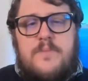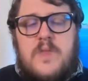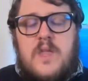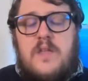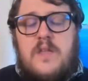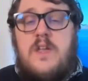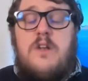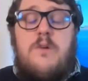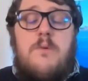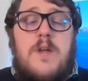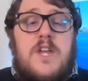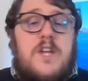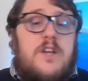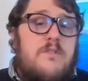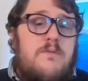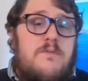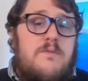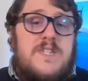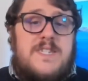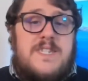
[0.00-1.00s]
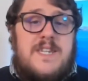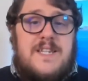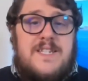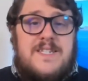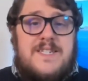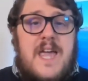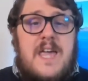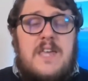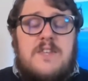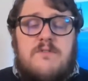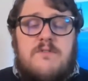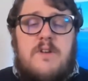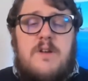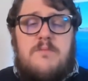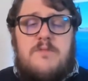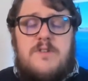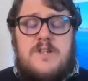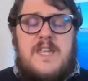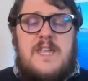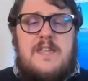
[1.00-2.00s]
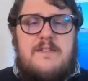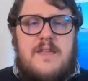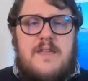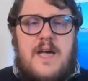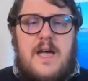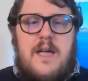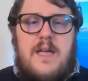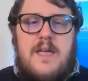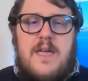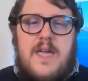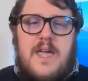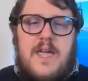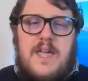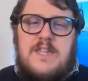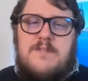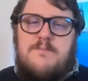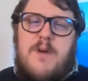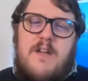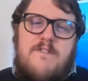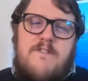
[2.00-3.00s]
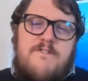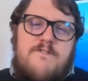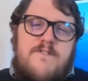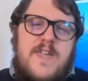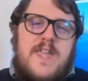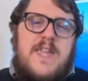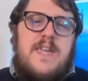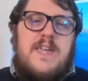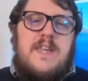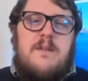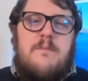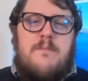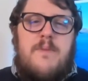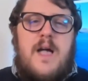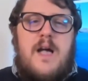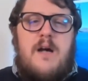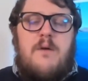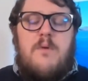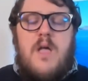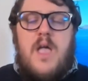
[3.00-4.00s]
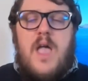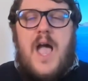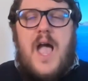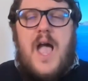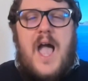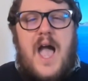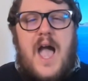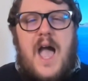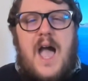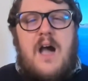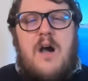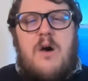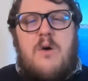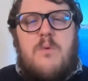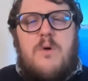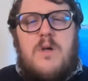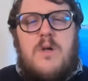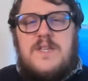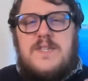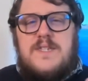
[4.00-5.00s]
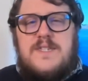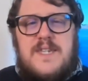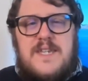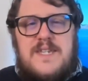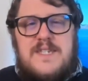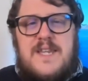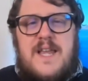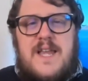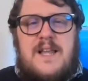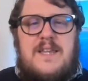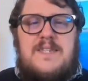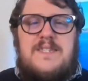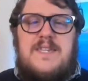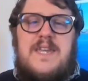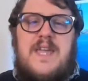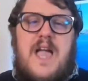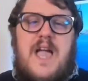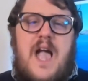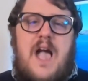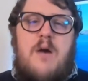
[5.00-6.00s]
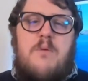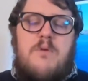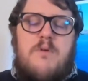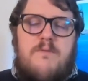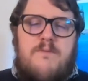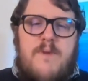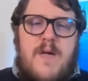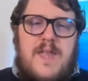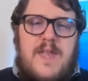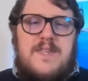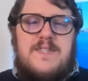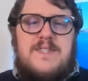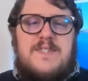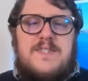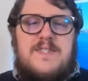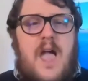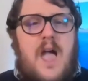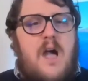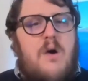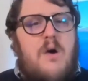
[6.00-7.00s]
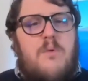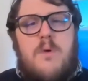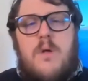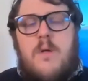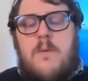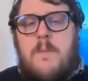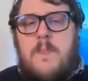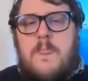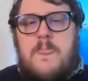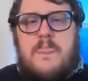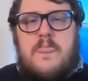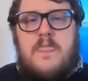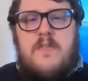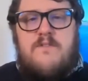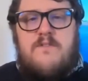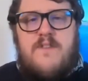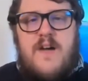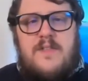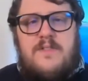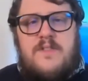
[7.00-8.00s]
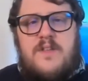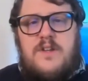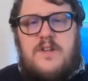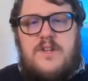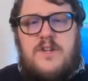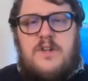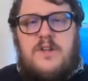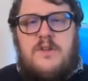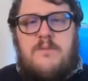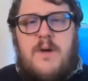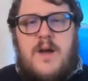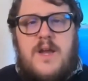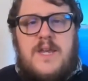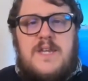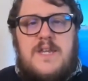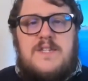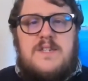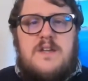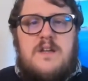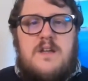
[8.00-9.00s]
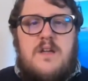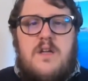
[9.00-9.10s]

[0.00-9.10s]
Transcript: the only way you can successfully predict that is by thinking about how seasonality, how events, how the fact that you might need to